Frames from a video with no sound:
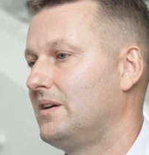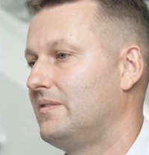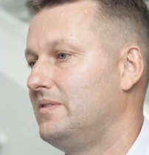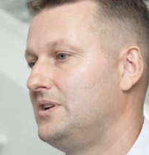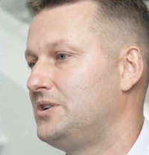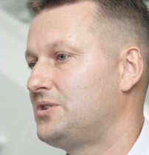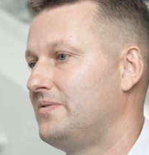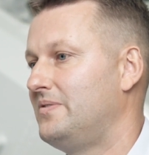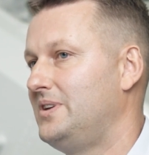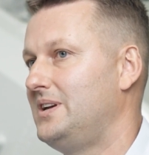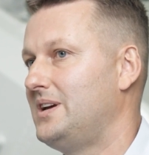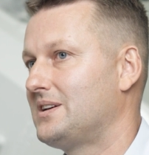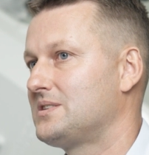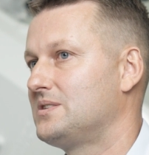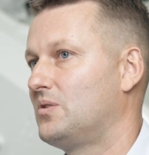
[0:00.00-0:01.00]
which
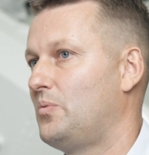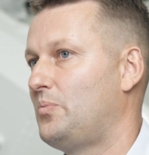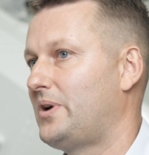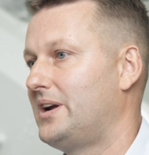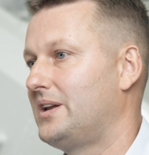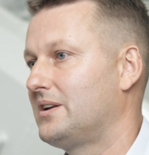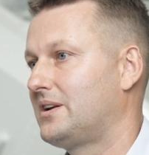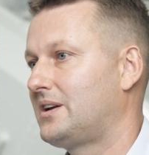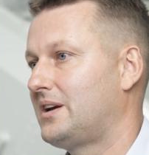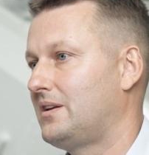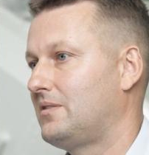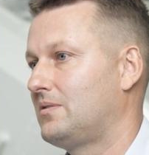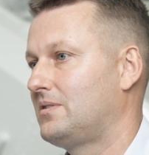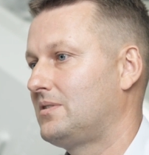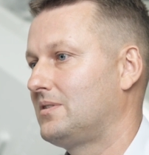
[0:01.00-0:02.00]
we as the operator
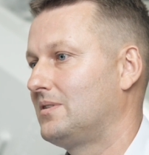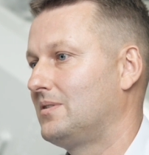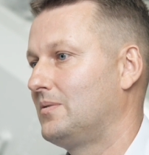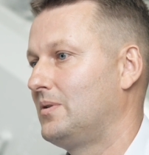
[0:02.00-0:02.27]
cannot